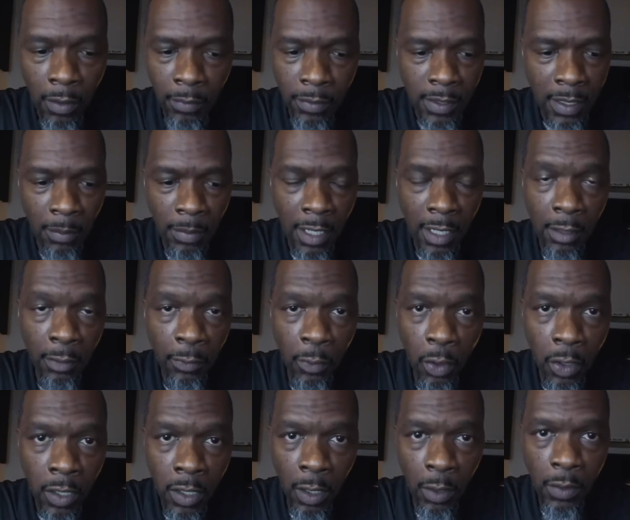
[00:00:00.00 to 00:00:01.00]
some kind of
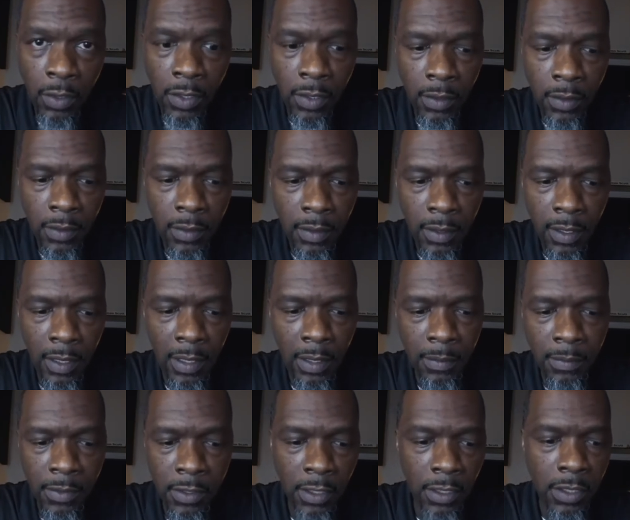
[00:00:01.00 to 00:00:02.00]
foreclosure
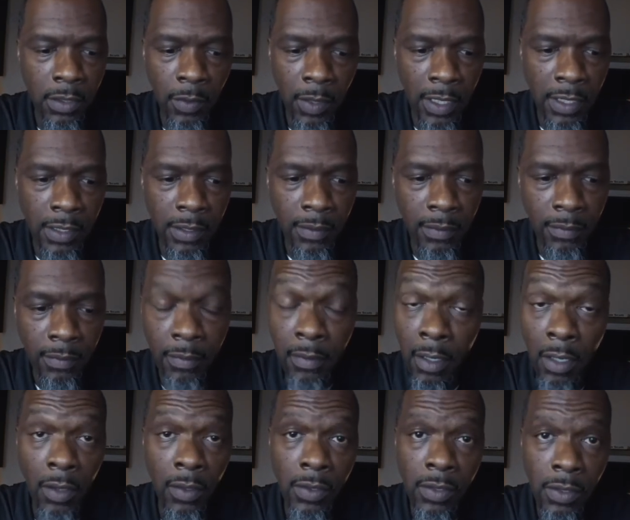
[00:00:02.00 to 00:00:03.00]
situation,
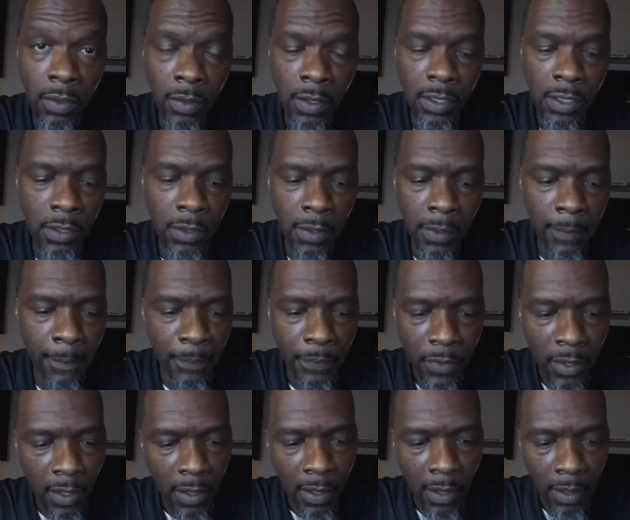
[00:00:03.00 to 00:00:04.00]
long story short.
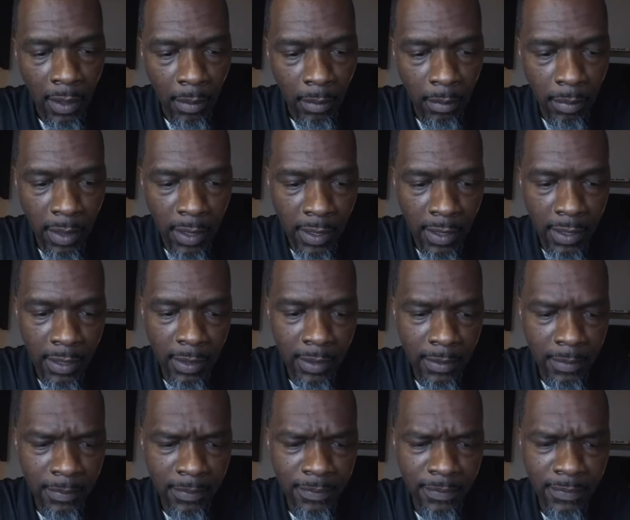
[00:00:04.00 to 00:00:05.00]
But
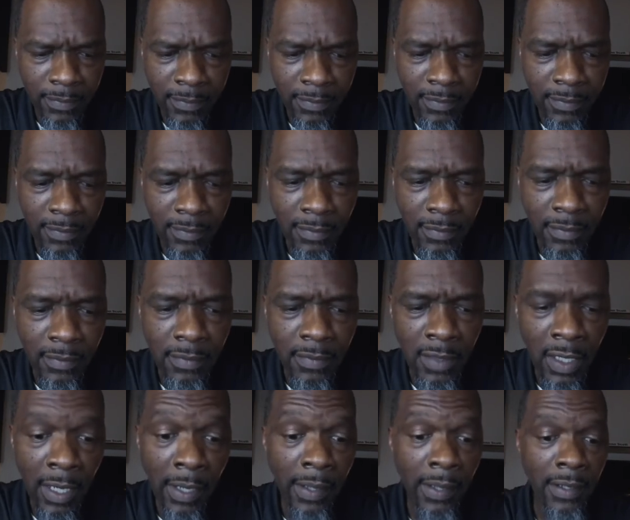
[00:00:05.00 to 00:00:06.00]

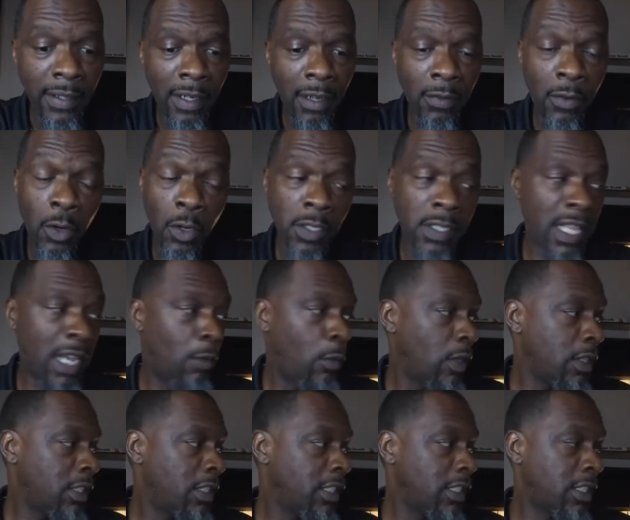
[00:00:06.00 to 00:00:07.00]
of course that
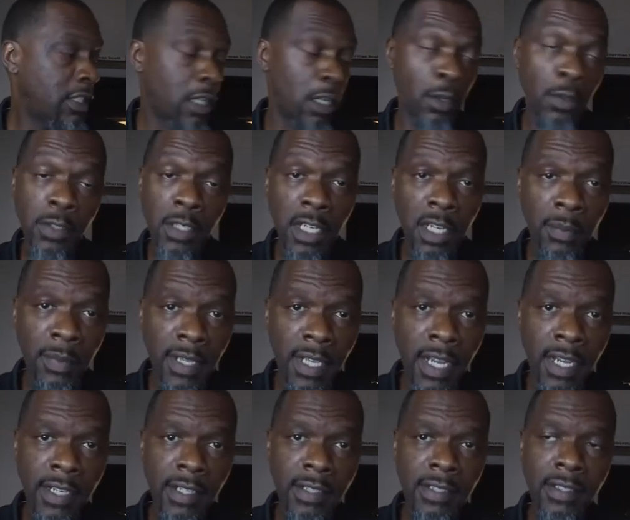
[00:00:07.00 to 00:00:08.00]
wasn't disclosed in the
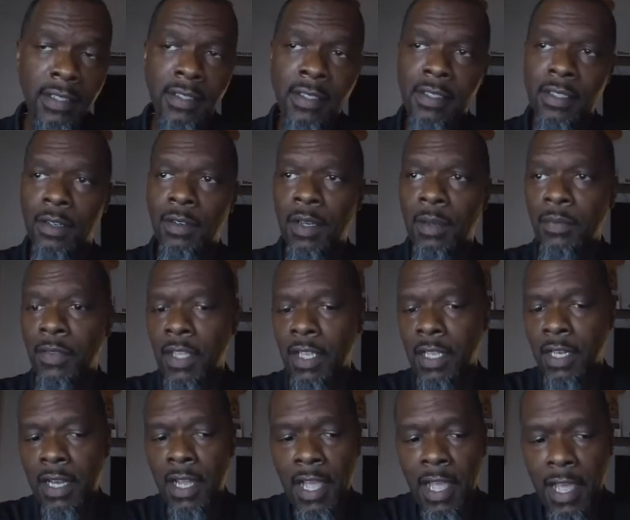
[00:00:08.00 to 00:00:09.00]
beginning, so I'm
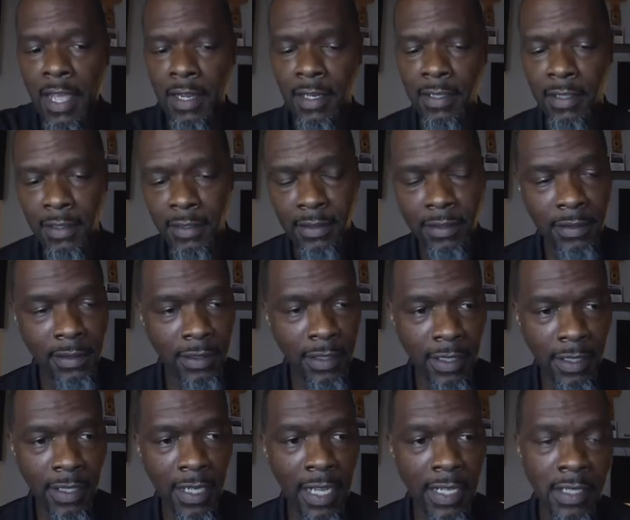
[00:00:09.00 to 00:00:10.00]
thinking I had a
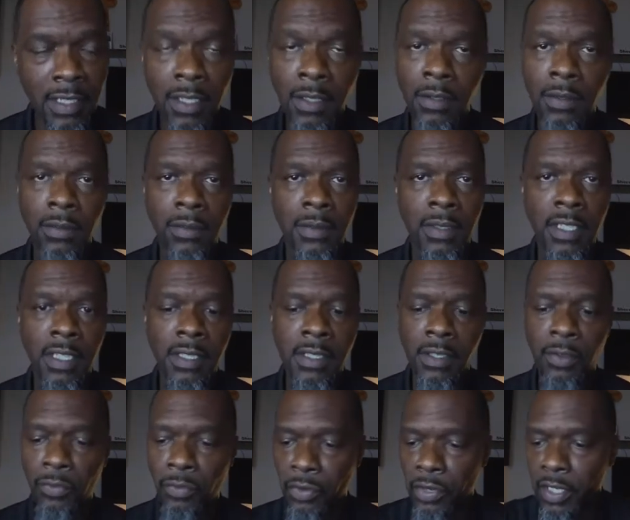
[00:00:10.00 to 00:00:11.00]
a nice little
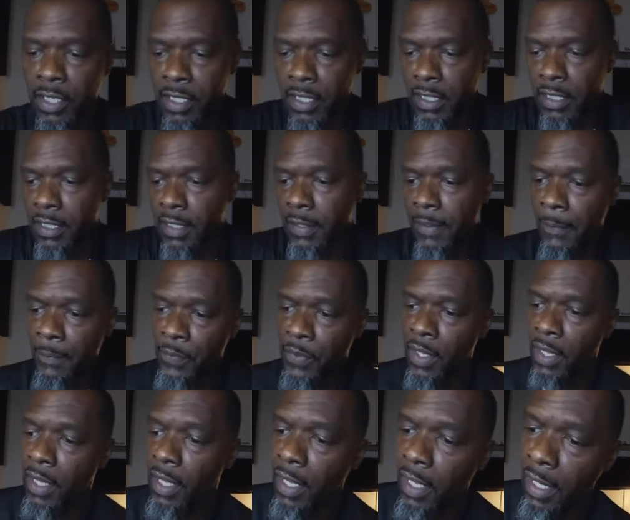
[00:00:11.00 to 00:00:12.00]
listing, free and clear.
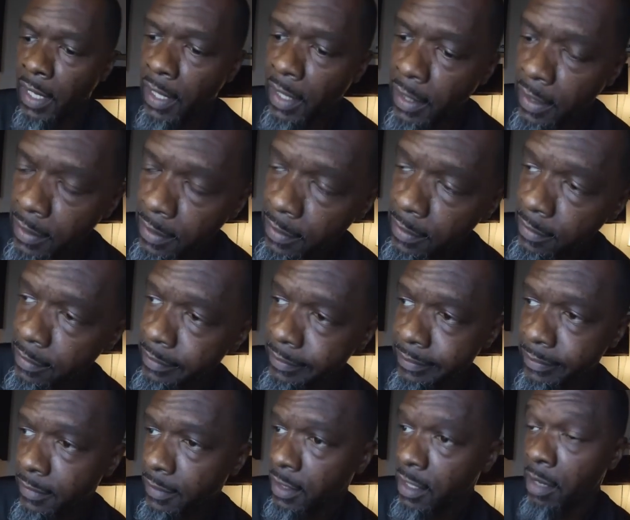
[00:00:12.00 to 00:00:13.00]
And
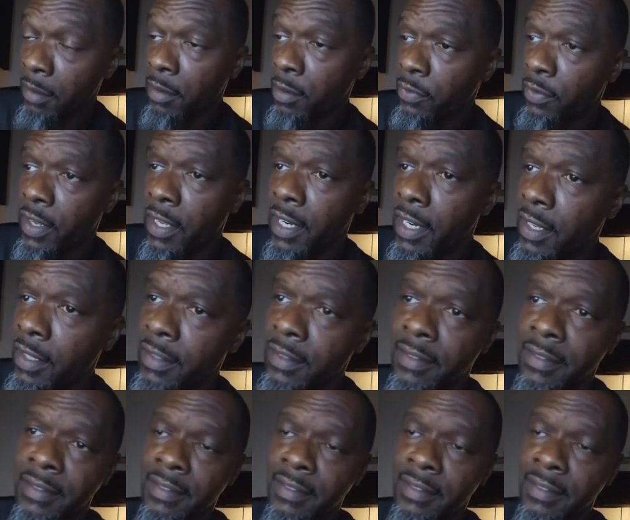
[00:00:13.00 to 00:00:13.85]
come to find out,